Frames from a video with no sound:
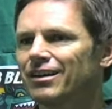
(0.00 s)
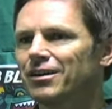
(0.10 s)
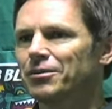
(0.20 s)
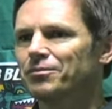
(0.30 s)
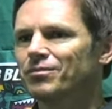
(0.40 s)

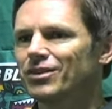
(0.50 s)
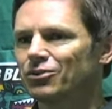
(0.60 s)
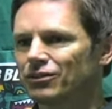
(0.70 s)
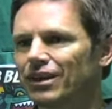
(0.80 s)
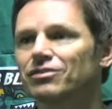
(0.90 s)
um, you
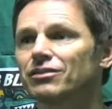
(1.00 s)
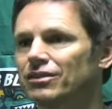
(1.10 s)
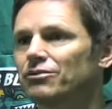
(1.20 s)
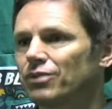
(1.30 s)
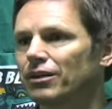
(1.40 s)
know, it's nice to
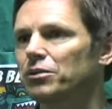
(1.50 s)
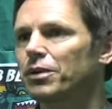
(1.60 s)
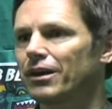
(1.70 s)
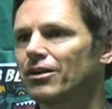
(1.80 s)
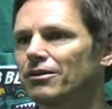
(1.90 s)
see it finally
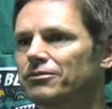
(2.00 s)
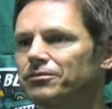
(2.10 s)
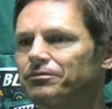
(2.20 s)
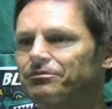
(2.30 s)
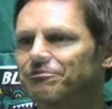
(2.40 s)
pay off.
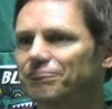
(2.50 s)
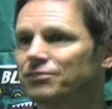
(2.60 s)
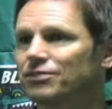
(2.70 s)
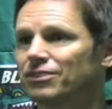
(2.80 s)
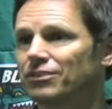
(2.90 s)

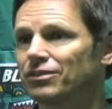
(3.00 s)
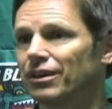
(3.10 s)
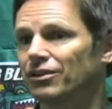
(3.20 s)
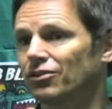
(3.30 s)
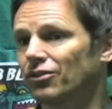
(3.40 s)
Tiff's
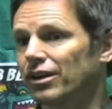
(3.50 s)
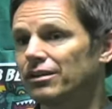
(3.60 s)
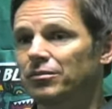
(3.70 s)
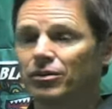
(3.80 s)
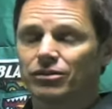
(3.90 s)
had a great,
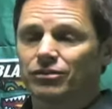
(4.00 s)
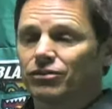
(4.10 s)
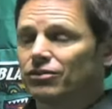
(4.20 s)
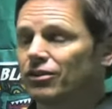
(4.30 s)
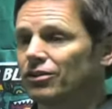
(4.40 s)
I mean, Tiff's
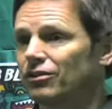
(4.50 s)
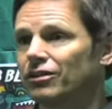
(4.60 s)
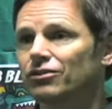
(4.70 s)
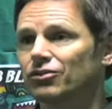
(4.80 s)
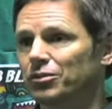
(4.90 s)
just done
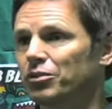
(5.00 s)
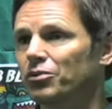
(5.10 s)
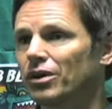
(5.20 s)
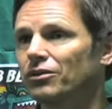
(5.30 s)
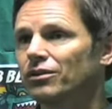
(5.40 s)
extremely
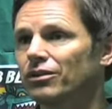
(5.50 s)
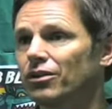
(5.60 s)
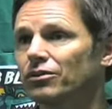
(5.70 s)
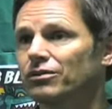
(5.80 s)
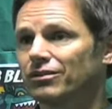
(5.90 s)
well
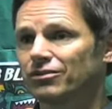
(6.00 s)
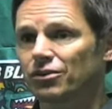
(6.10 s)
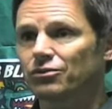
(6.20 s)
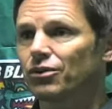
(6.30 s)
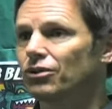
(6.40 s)

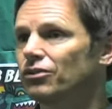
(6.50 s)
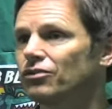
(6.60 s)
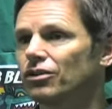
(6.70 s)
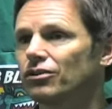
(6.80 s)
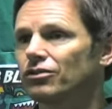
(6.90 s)
so far this
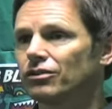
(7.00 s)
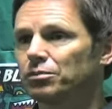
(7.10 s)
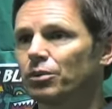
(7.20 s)
year. She's